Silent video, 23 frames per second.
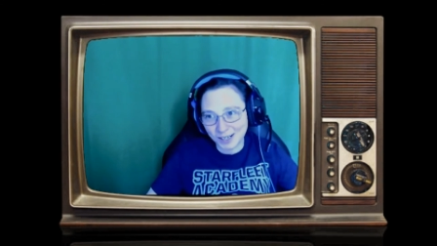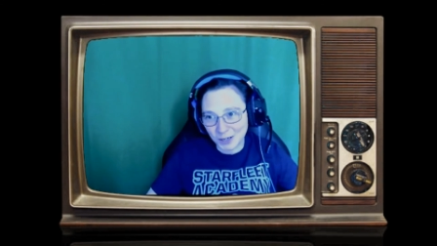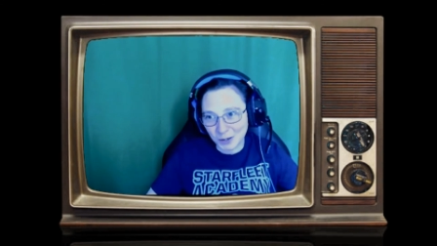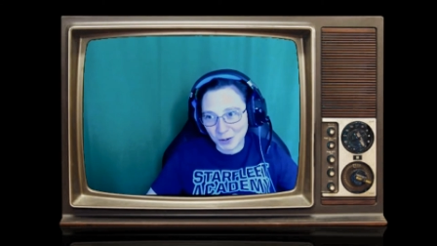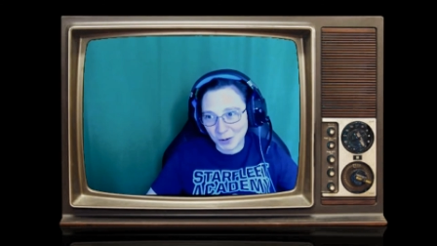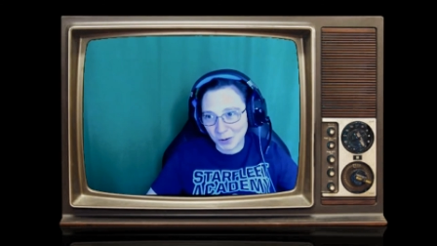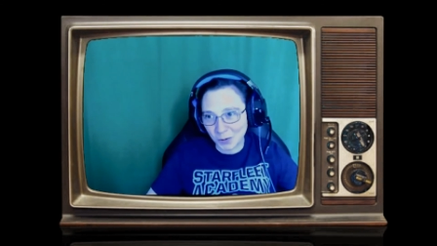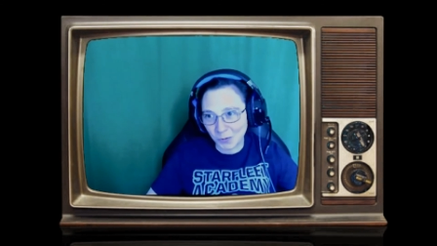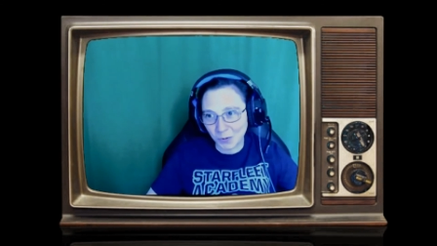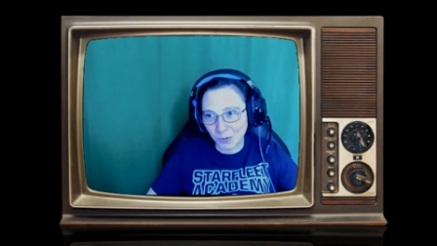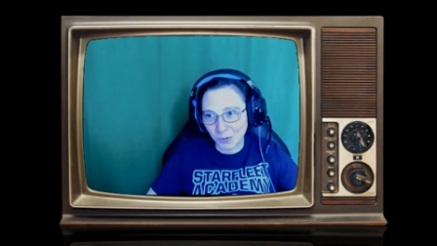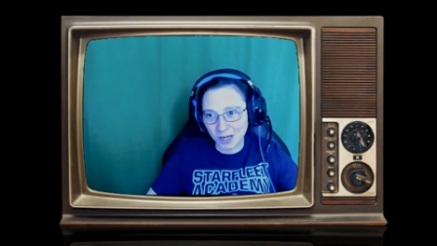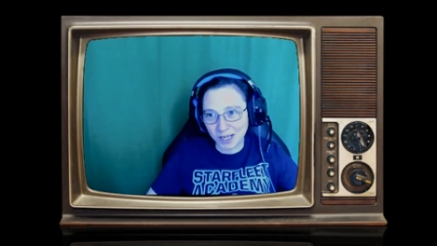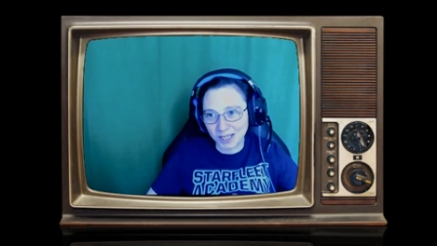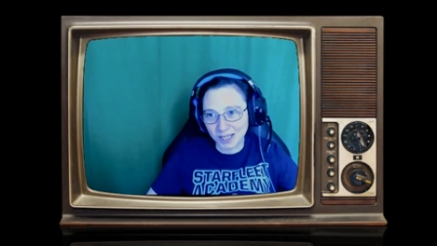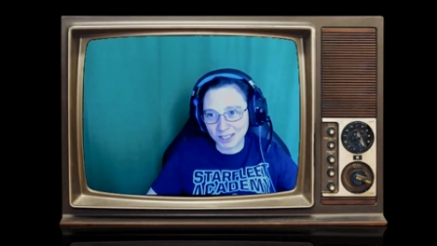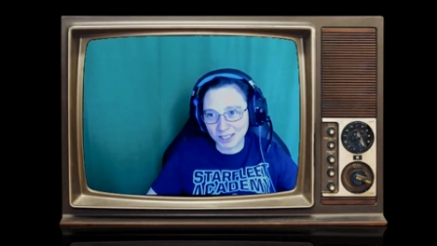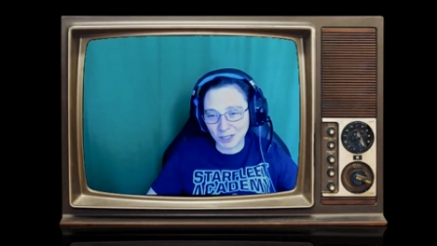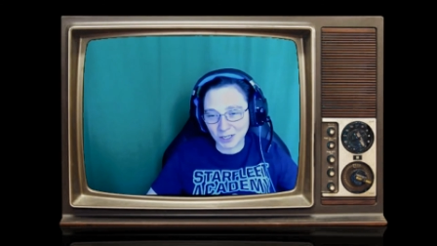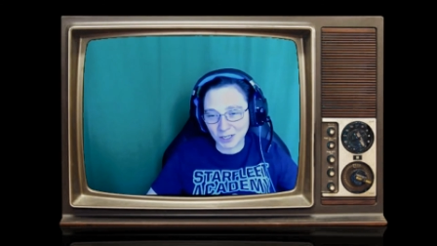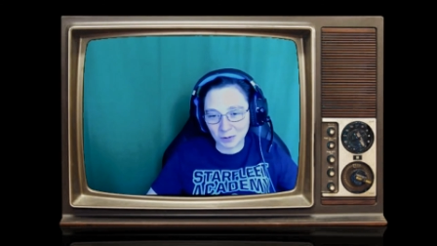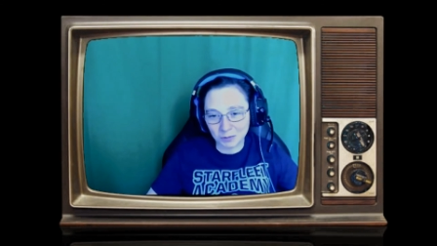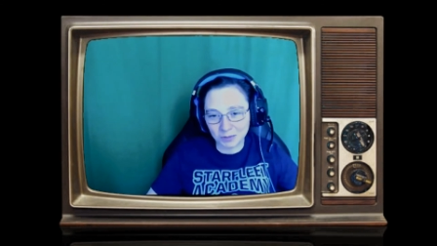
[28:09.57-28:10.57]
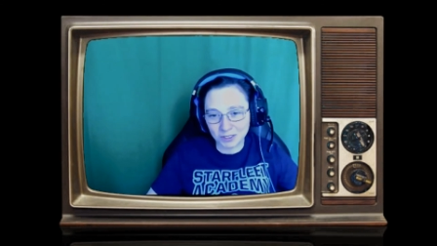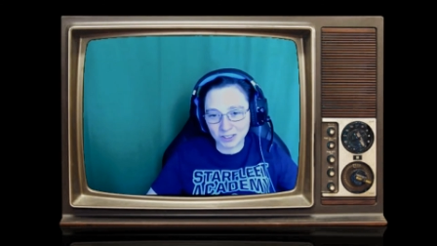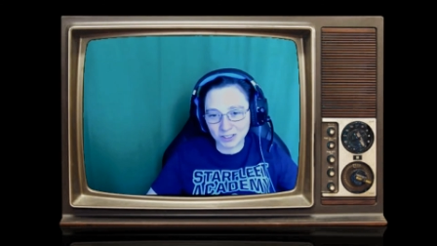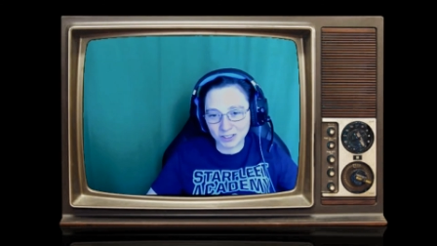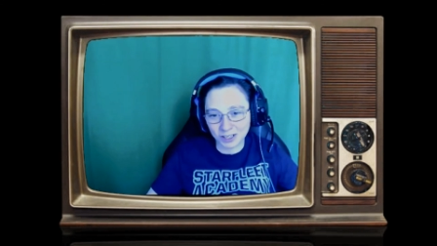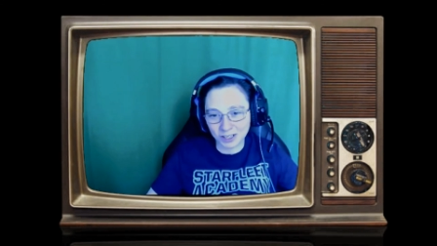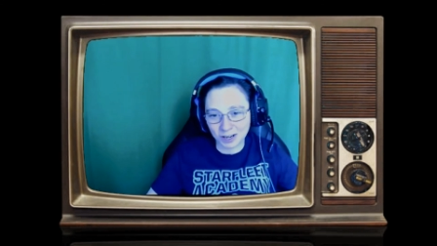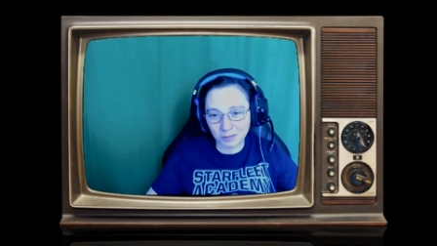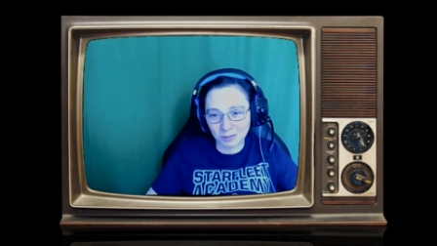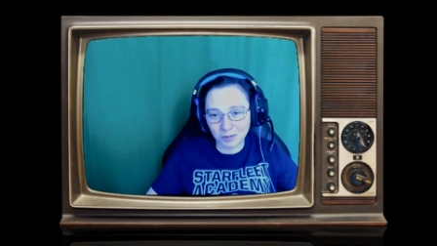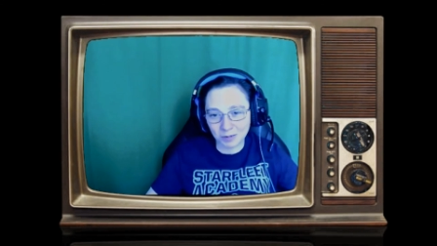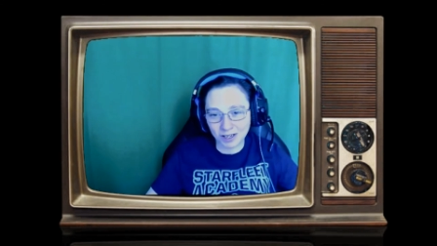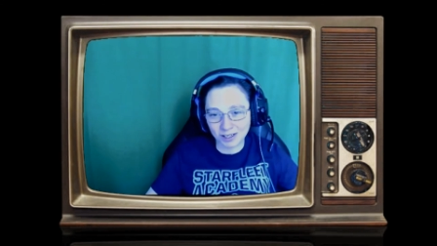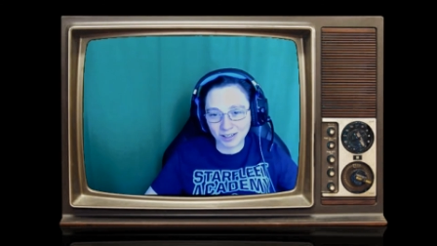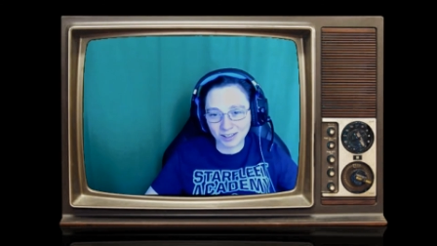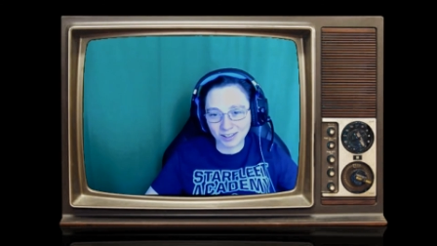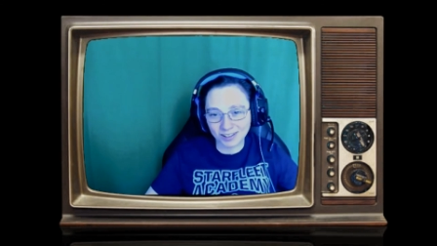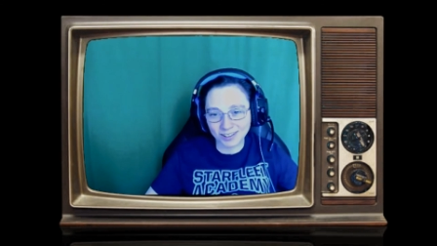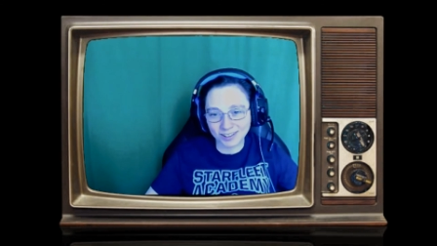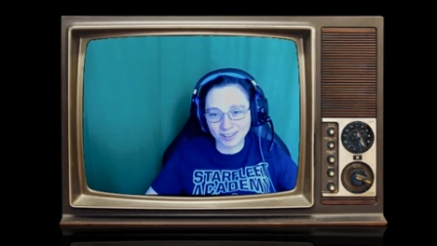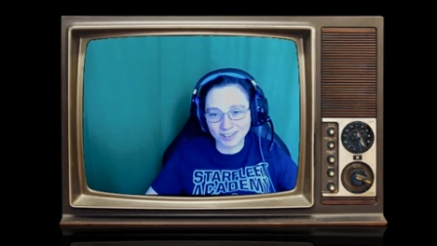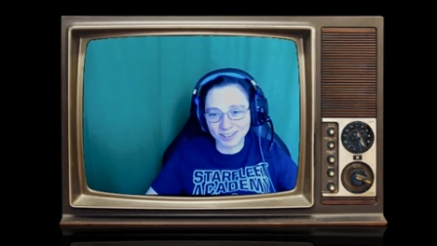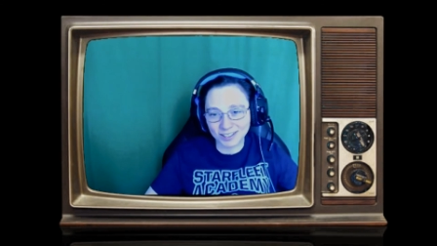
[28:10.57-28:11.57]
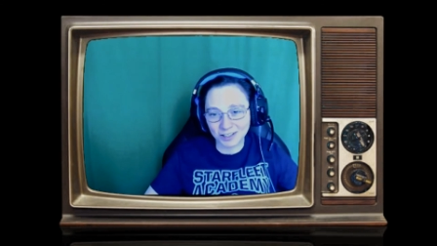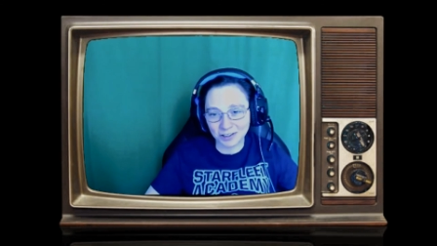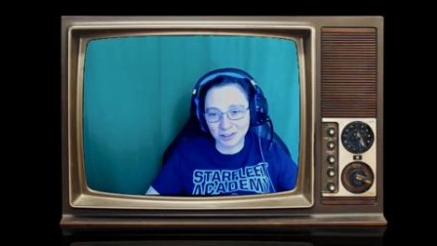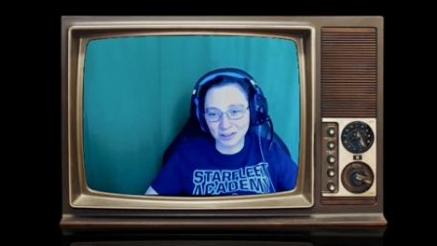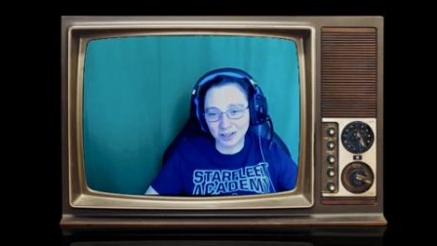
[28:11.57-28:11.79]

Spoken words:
what, so I'm not gonna say their